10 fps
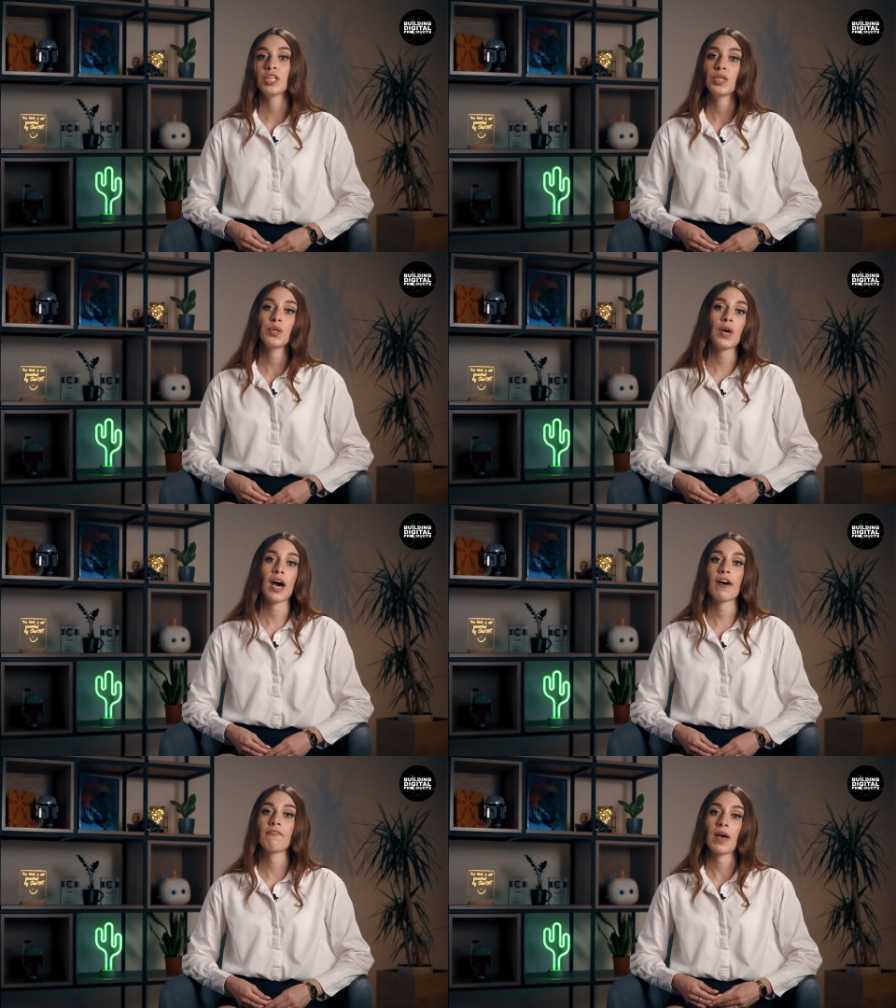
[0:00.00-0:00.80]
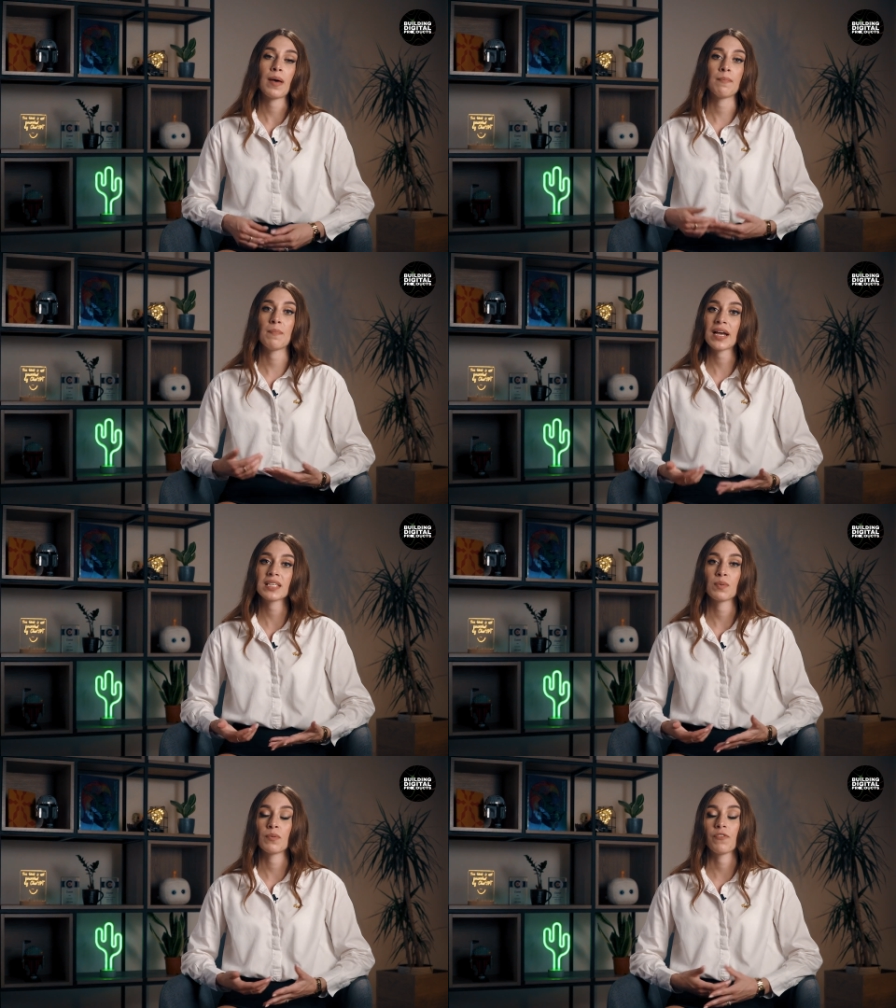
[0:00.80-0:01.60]
you have a
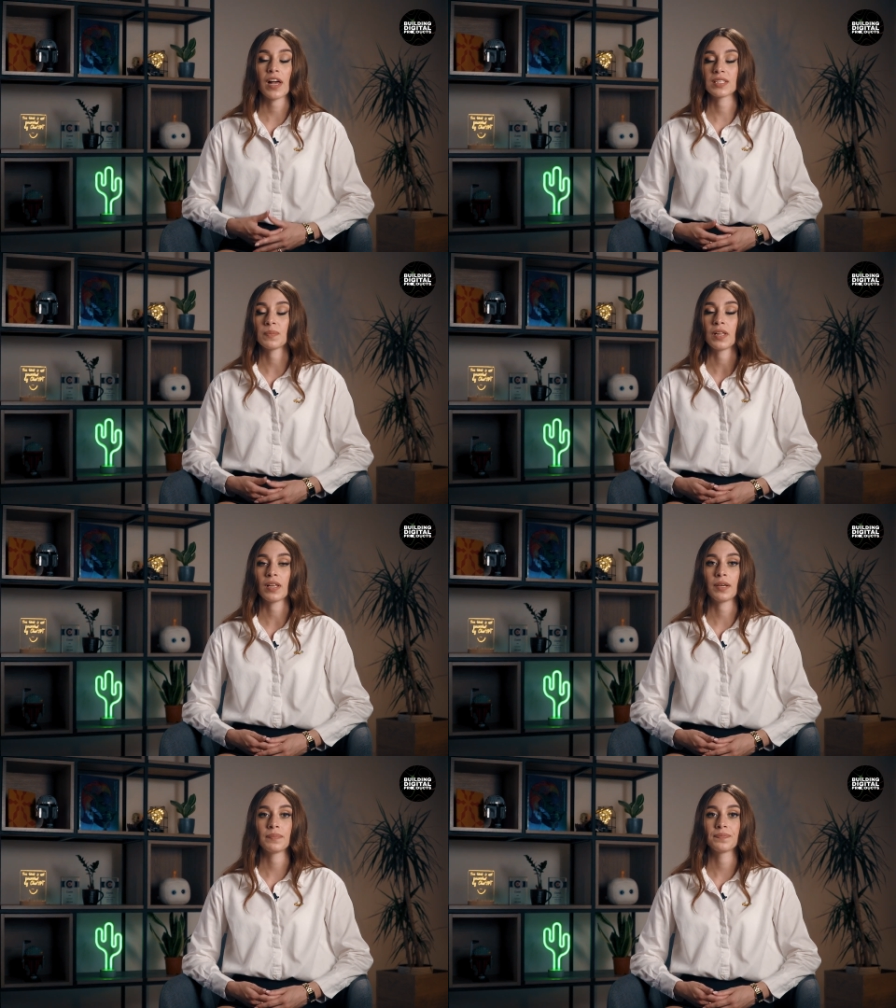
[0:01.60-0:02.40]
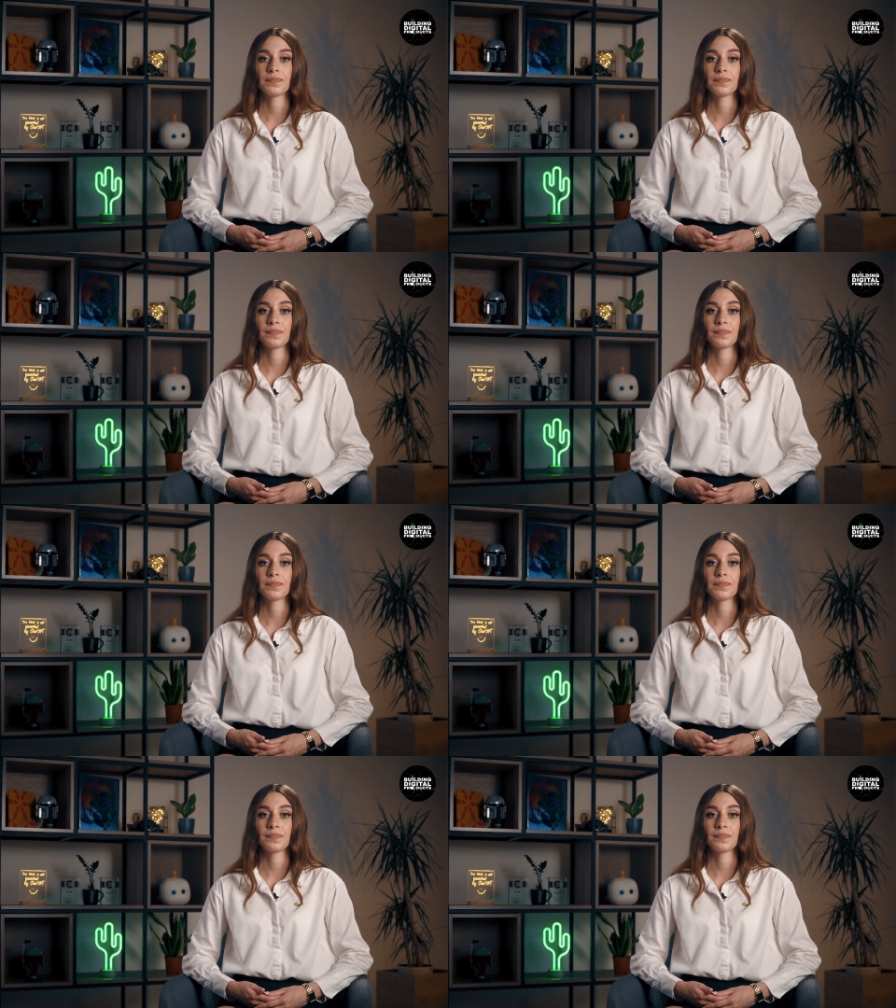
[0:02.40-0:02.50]
maximum flexibility.